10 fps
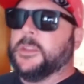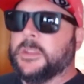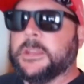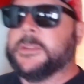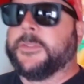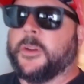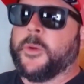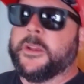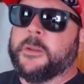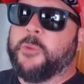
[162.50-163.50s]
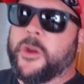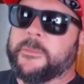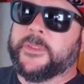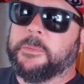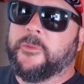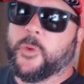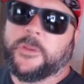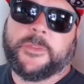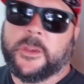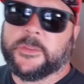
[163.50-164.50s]
need to start running appointments before your
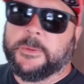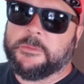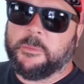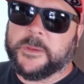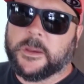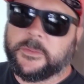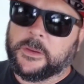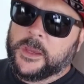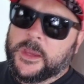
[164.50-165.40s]
salespeople, because